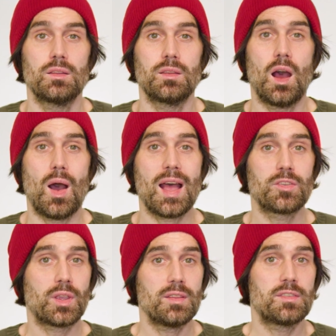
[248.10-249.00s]
Now,
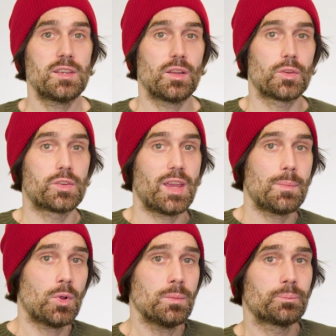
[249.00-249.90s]
as you can see on the
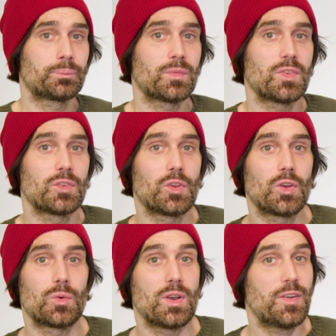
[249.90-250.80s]
table,
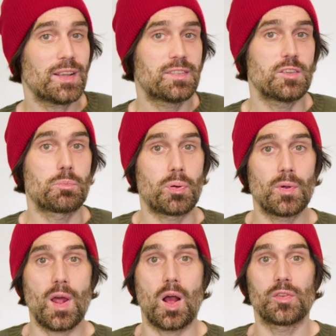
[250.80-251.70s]
the reflexive
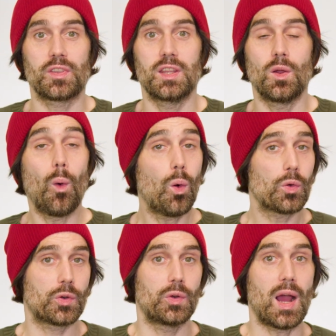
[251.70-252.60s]
pronouns in
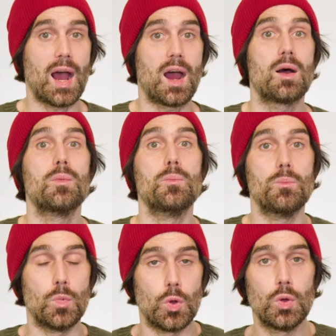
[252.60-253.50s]
order are
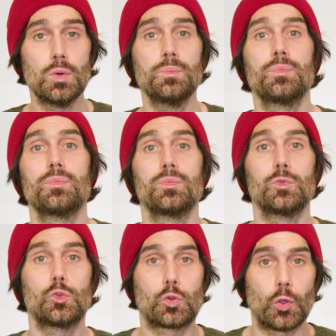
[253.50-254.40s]
me,
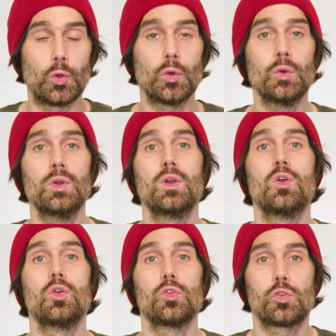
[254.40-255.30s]
te,
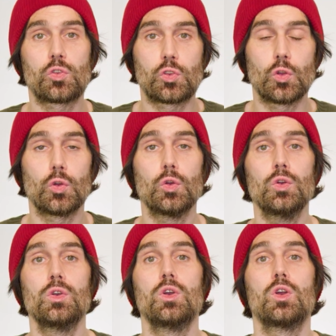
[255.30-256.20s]

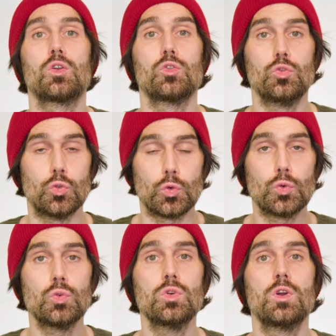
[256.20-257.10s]
se,
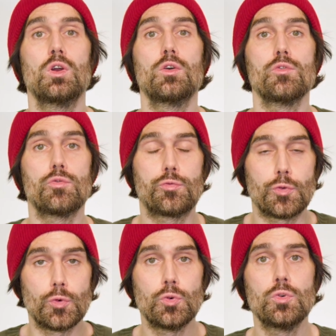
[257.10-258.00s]
nous,
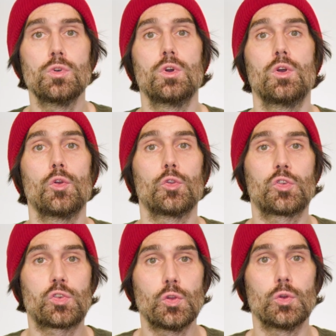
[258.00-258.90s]
vous,
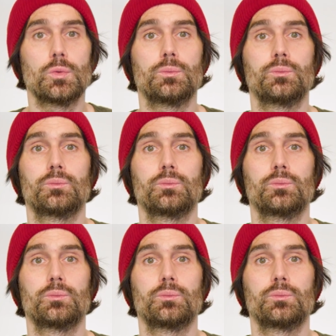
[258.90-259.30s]
ce.